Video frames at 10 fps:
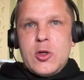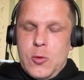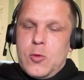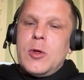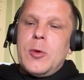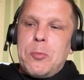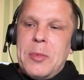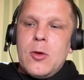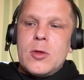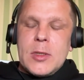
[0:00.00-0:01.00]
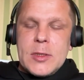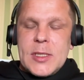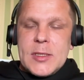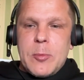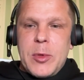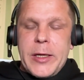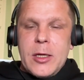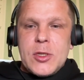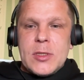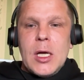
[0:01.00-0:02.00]
to build these
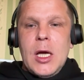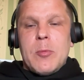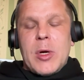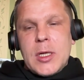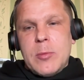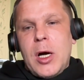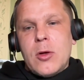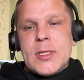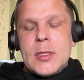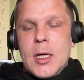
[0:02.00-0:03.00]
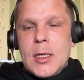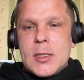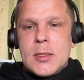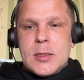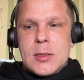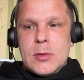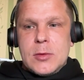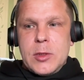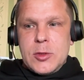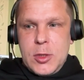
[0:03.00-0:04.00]
applications. But about the tasks,
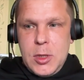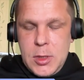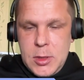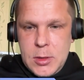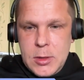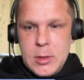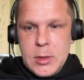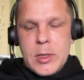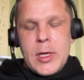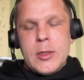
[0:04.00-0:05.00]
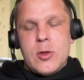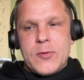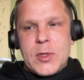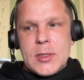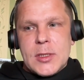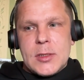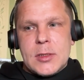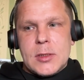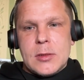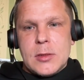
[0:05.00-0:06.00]
actually kind of
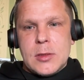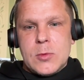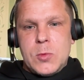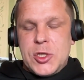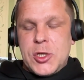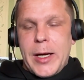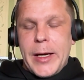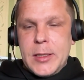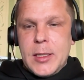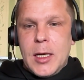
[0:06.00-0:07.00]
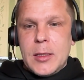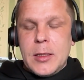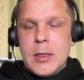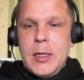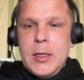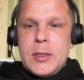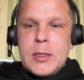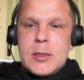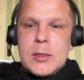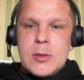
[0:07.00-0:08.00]
tasks which I done, it
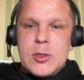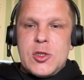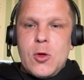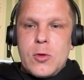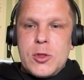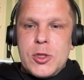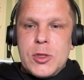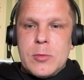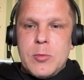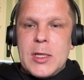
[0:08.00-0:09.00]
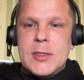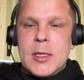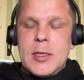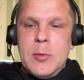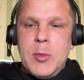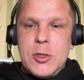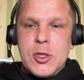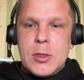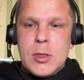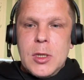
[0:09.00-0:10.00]
is a search by the
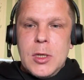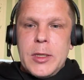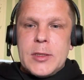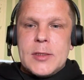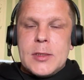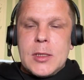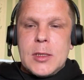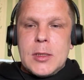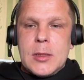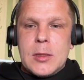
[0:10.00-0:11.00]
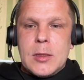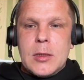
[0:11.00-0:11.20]
image in the